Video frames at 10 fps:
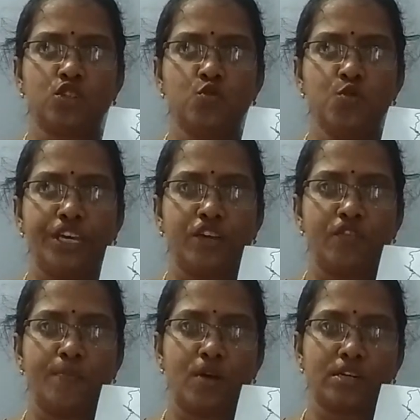two
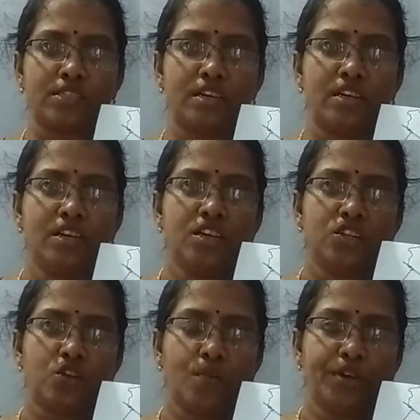equal parts.
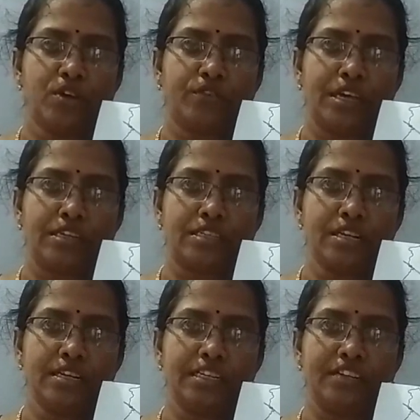Tropic of
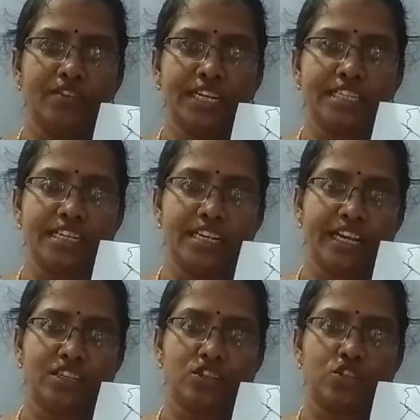Cancer divides India
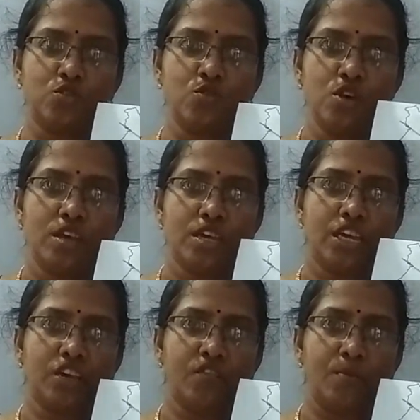into two
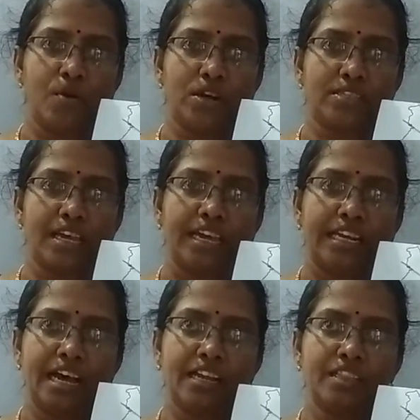equal parts.
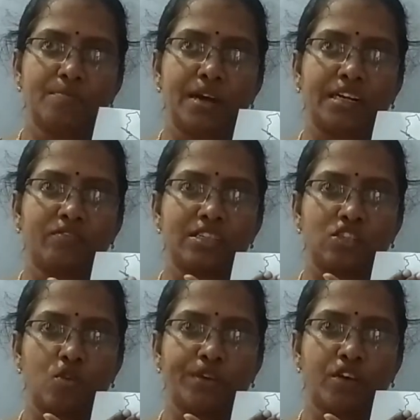Northern part of the
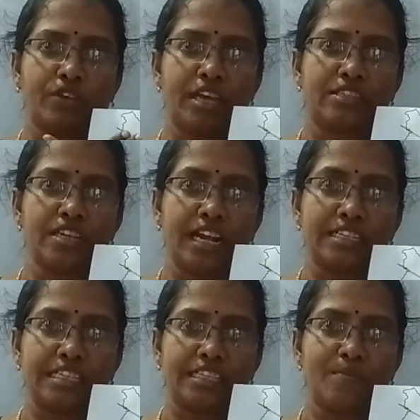Tropic of Cancer
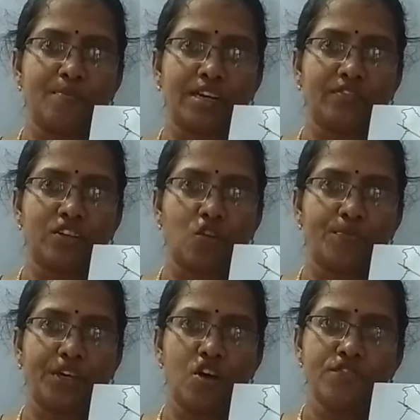and southern part of the
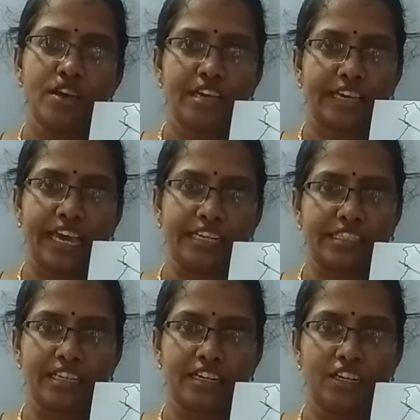Tropic of
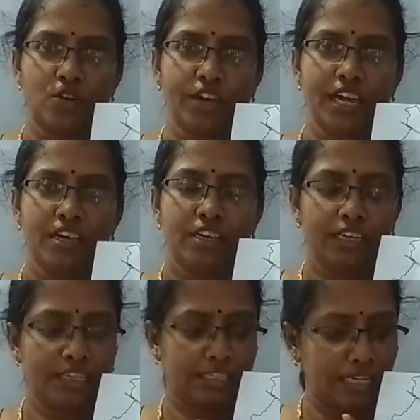Cancer. Okay.
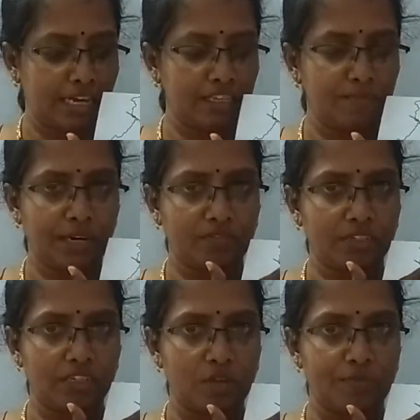Yes, northern part of
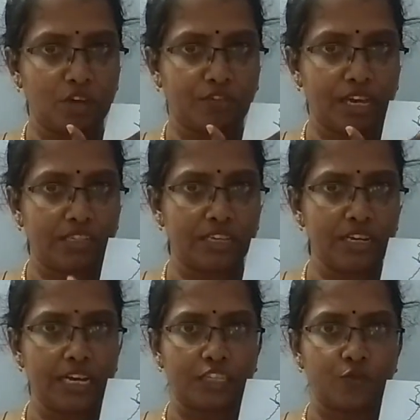the Tropic of Cancer
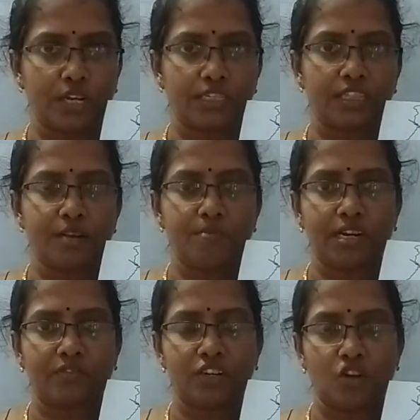as well as southern
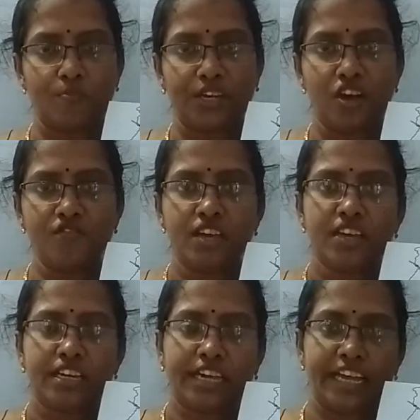part of the Tropic of
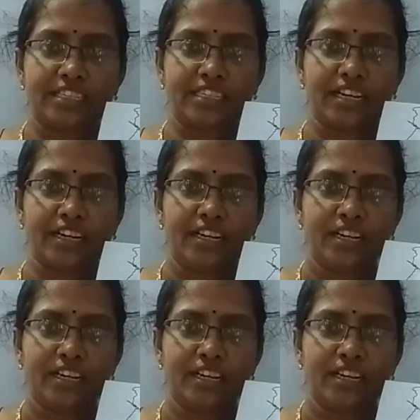Cancer.